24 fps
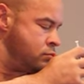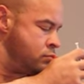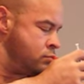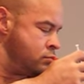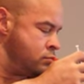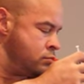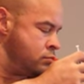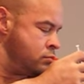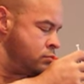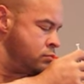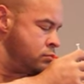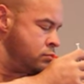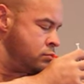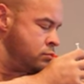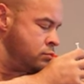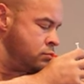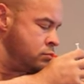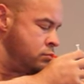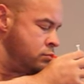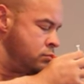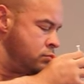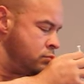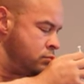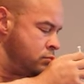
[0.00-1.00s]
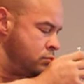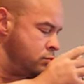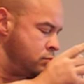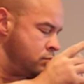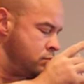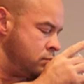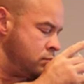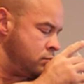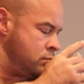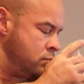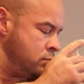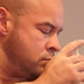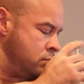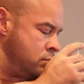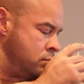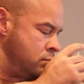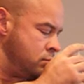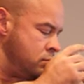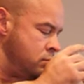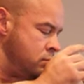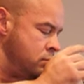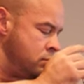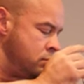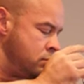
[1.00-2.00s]

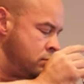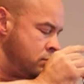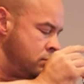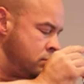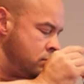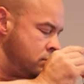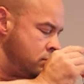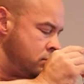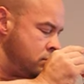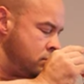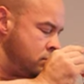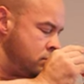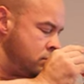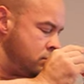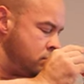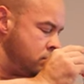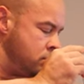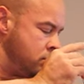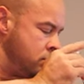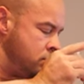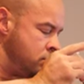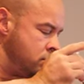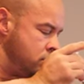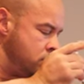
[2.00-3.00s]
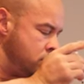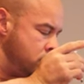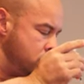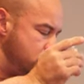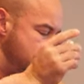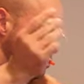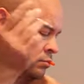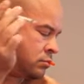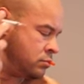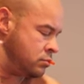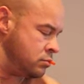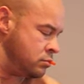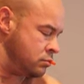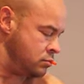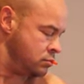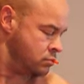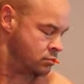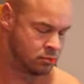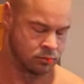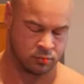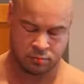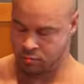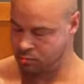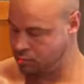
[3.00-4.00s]

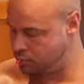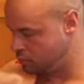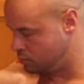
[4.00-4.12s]
Nothing is said.